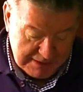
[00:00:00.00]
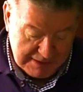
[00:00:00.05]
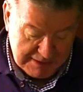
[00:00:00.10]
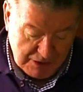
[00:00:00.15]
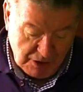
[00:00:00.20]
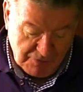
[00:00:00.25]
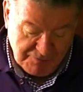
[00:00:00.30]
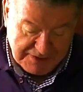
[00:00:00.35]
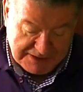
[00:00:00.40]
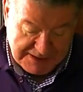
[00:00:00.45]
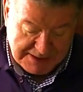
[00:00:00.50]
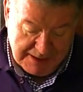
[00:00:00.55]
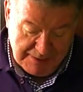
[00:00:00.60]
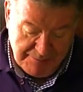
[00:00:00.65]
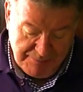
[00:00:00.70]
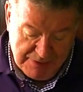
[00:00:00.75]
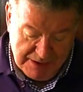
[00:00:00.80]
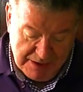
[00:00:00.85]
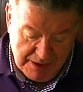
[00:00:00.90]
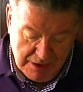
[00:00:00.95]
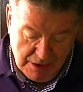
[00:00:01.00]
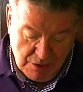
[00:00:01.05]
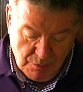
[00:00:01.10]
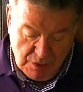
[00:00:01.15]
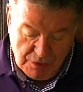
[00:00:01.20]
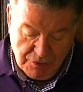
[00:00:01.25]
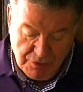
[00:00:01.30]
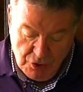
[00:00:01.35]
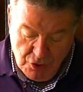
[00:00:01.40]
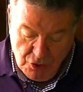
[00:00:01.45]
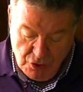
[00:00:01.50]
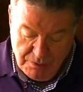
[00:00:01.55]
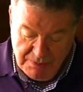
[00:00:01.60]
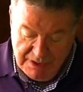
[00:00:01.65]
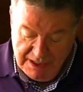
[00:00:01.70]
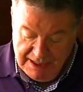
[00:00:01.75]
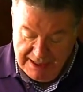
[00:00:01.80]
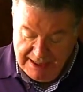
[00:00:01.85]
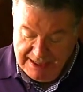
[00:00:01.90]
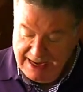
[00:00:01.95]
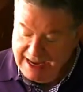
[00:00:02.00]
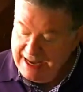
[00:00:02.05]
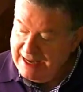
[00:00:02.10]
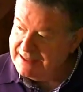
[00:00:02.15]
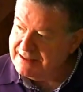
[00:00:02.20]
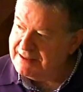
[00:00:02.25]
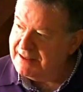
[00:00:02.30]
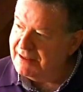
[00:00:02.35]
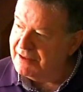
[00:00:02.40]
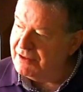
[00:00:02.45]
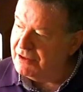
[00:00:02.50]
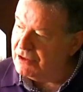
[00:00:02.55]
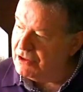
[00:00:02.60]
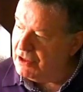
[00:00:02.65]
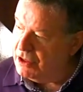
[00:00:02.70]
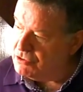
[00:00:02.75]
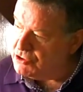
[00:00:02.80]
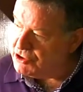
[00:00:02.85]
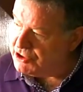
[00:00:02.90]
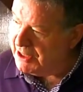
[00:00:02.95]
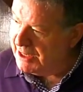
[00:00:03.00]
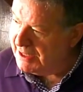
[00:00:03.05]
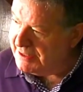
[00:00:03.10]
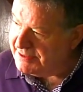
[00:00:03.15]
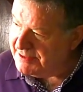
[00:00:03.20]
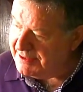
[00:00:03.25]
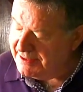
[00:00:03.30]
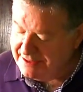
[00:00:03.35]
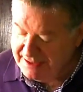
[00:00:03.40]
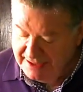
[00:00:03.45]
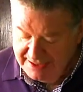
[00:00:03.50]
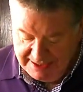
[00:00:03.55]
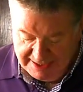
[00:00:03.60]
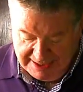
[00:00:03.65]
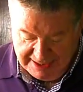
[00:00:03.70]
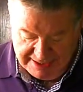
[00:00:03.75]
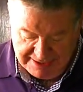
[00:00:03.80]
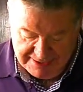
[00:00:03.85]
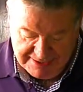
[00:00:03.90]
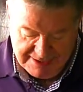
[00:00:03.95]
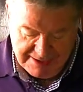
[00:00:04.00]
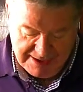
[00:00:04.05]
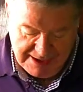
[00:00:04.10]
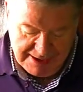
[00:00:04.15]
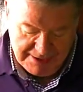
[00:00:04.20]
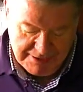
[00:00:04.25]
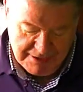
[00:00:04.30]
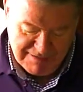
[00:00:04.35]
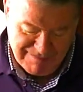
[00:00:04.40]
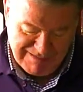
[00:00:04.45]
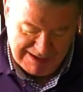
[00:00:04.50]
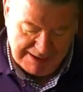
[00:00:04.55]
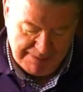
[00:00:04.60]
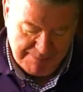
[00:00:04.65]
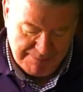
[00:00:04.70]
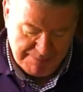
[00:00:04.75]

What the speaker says: officer with whom he had negotiated in Hungary.